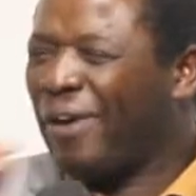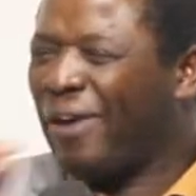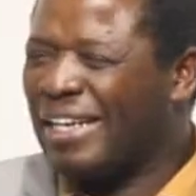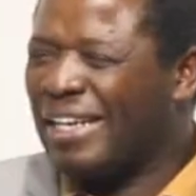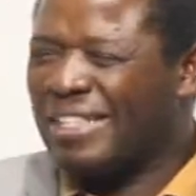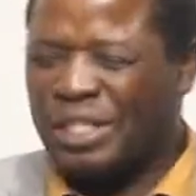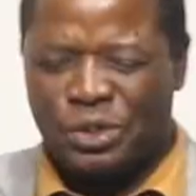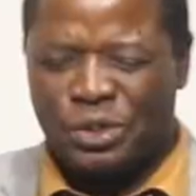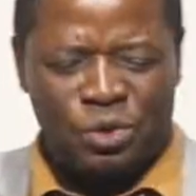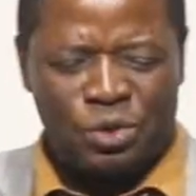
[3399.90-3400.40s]

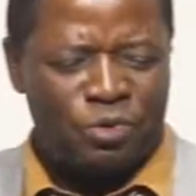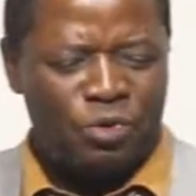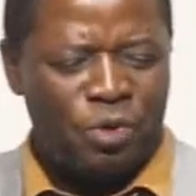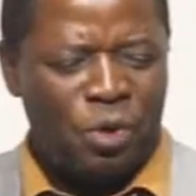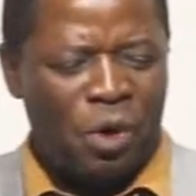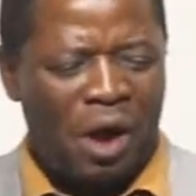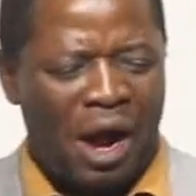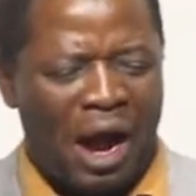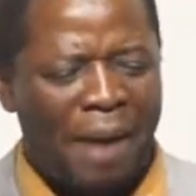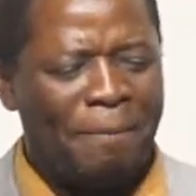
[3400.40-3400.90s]
presence of
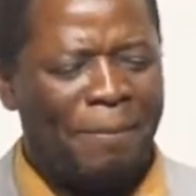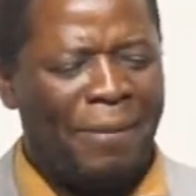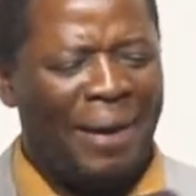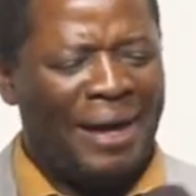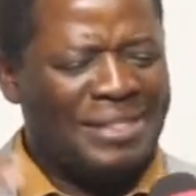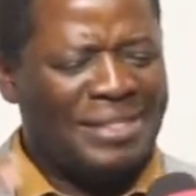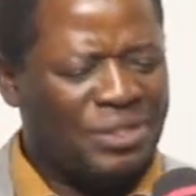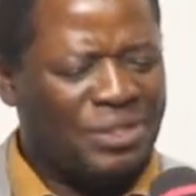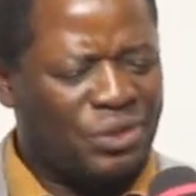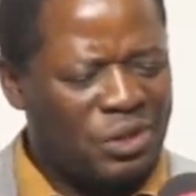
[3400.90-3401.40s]
your
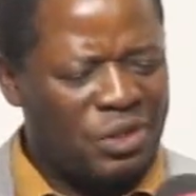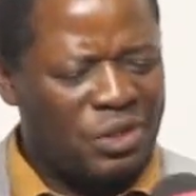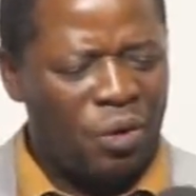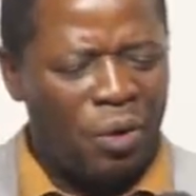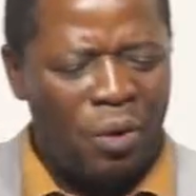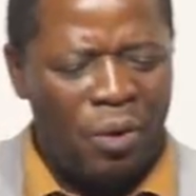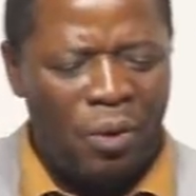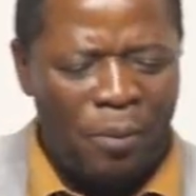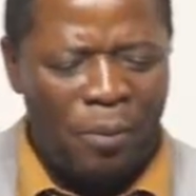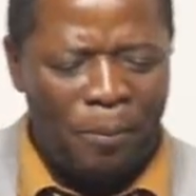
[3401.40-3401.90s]
Hamans and
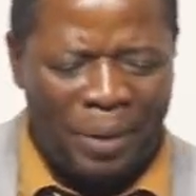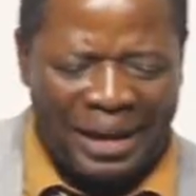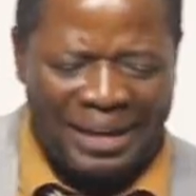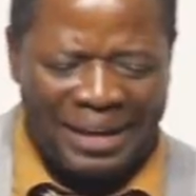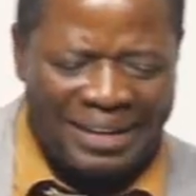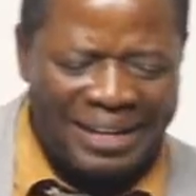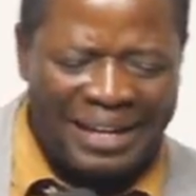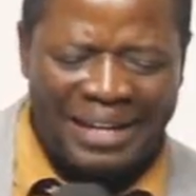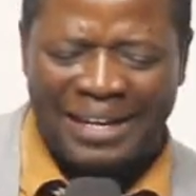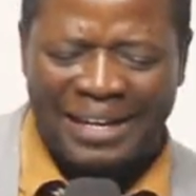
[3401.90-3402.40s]
your
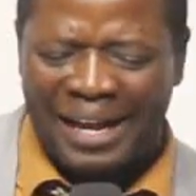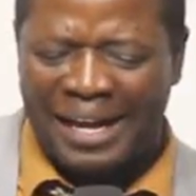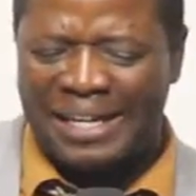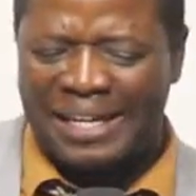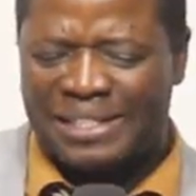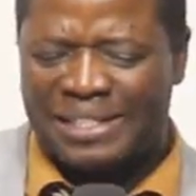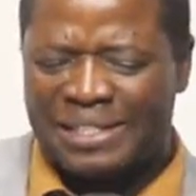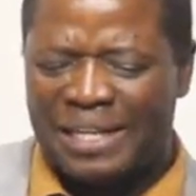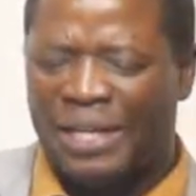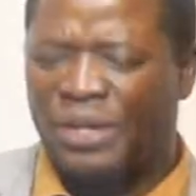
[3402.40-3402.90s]

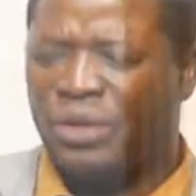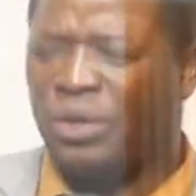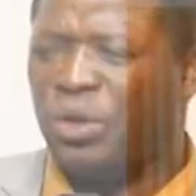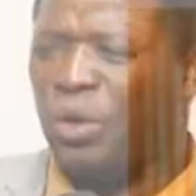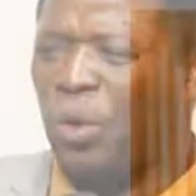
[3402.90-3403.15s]
Peninas and